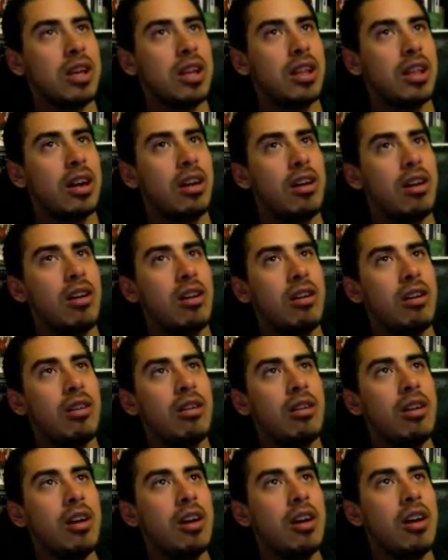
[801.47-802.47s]
Like, oh,
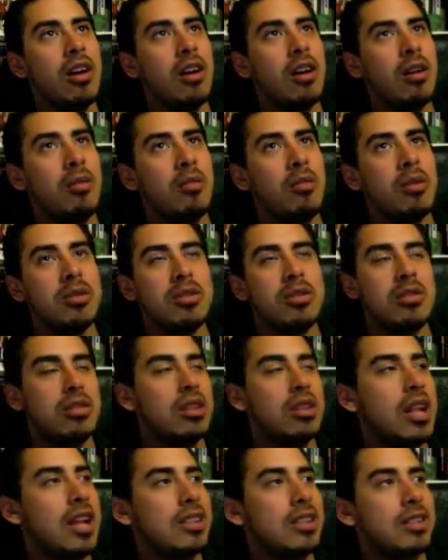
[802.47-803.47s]
most of you
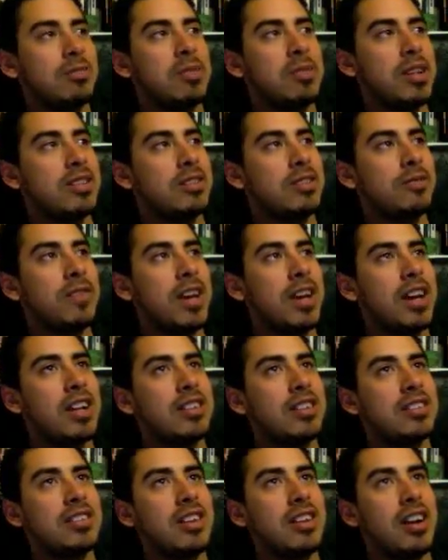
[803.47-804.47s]
classic pizza
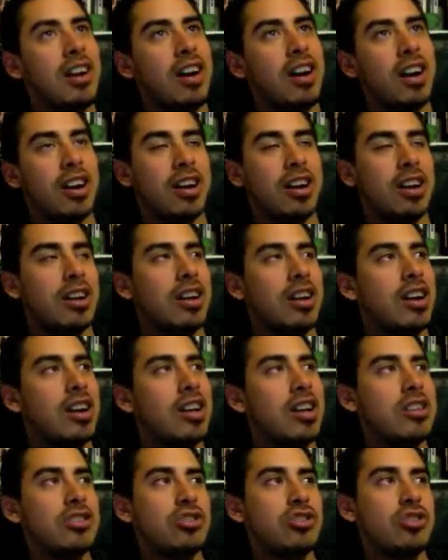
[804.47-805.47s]
fans are gonna
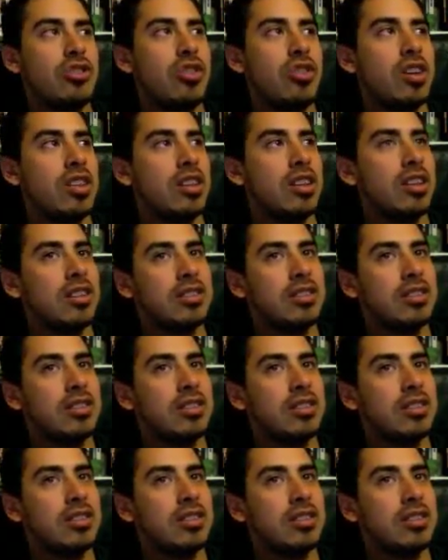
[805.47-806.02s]
enjoy this.